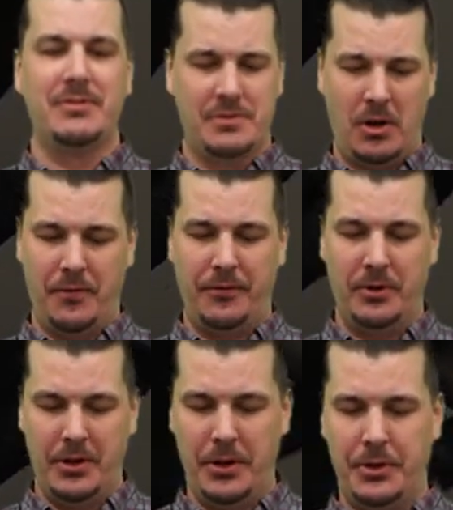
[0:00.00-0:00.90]
so
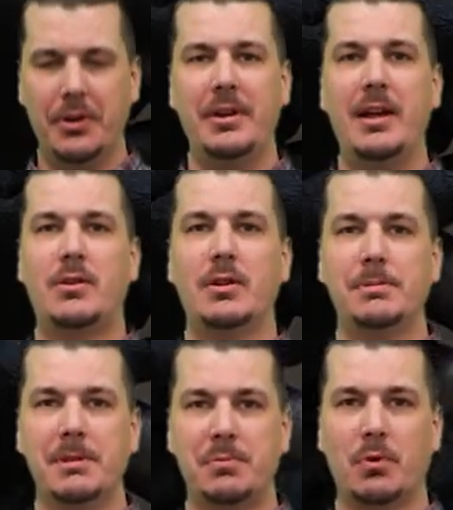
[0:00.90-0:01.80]
for the 3rd day of
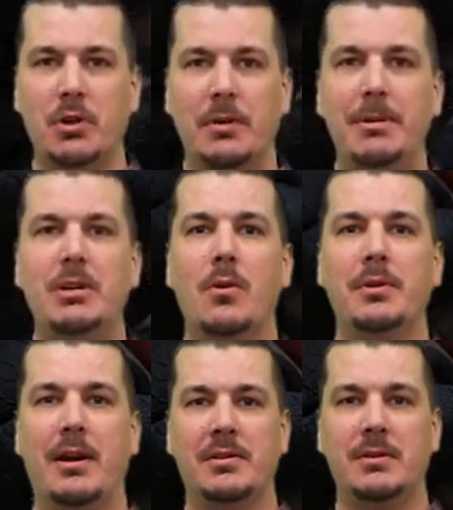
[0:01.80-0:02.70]
Christmas, we're gonna be
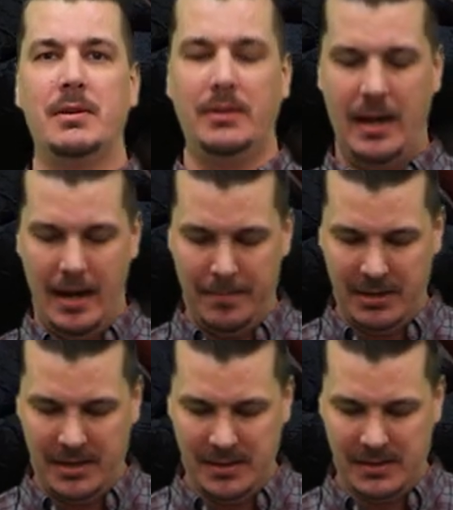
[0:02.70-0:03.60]
going down to the lab
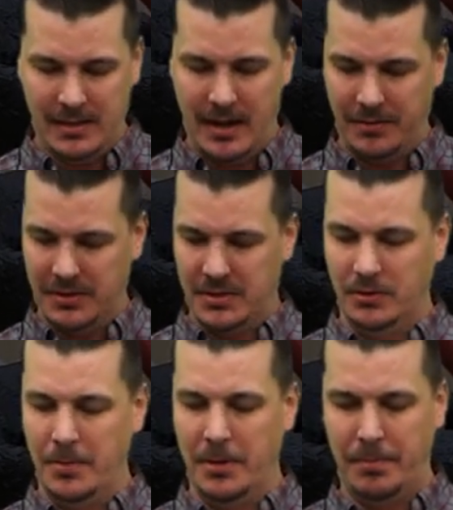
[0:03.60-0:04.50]
and testing out this
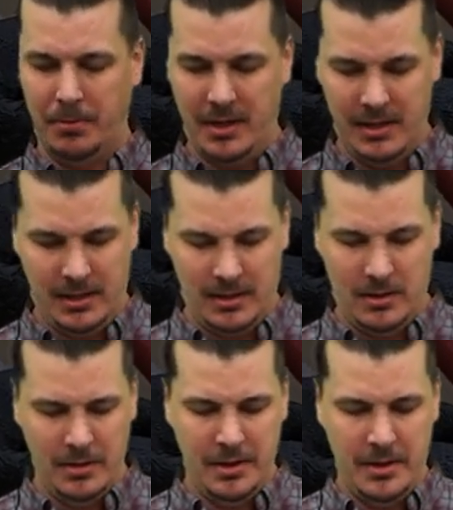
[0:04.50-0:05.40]
aluminum plate
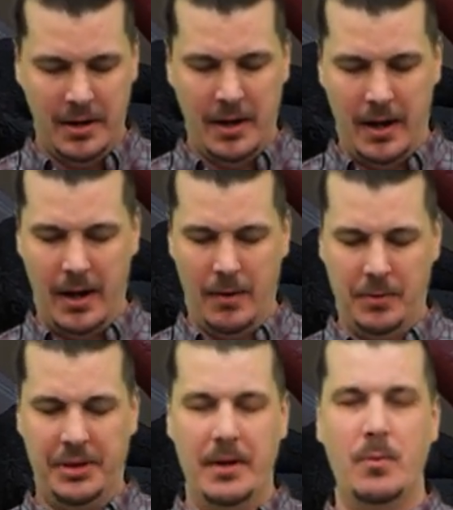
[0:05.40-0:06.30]
here
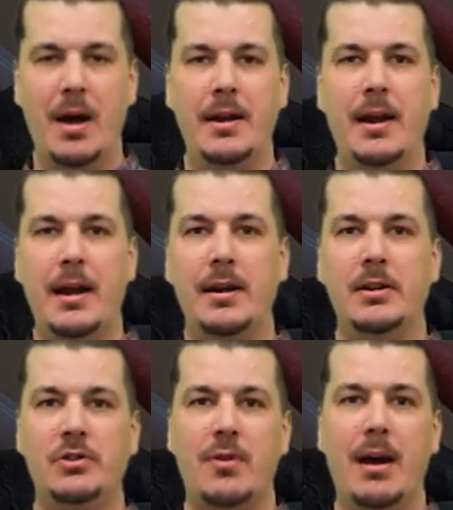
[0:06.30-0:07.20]
with a wet and
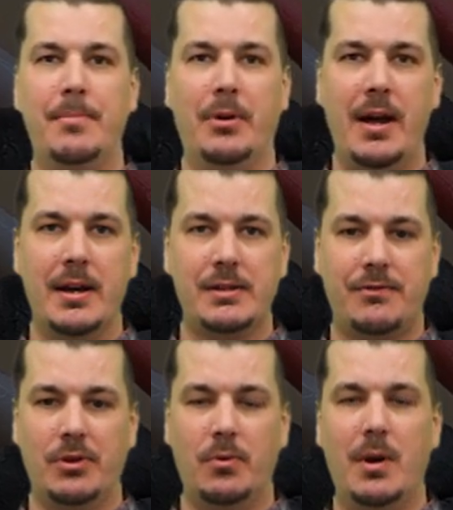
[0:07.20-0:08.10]
a dry blast.
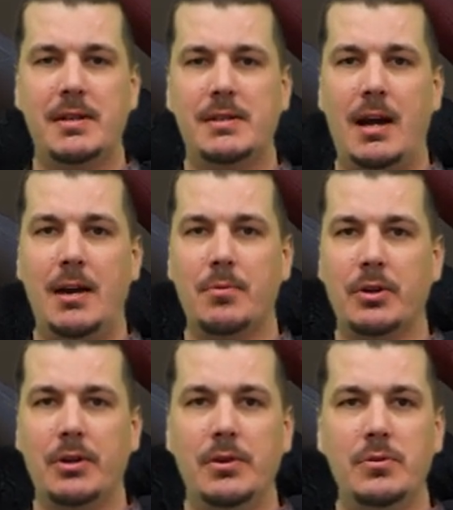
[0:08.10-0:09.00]
For the wet side, we're
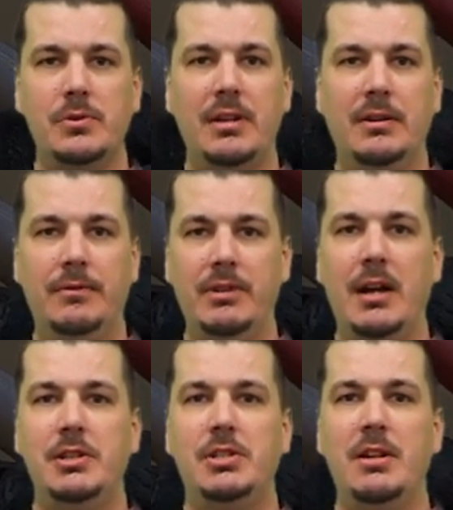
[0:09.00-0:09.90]
gonna use a
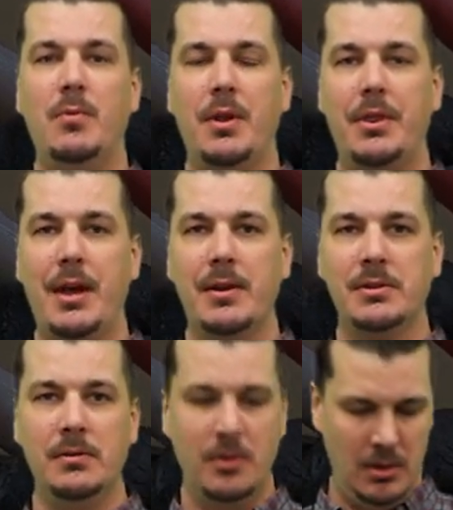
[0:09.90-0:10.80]

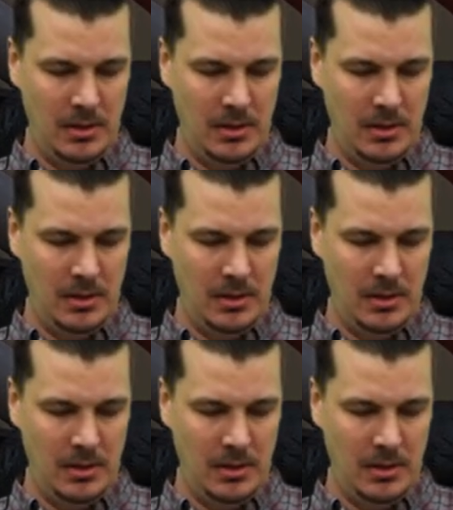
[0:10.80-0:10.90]
VHT-1000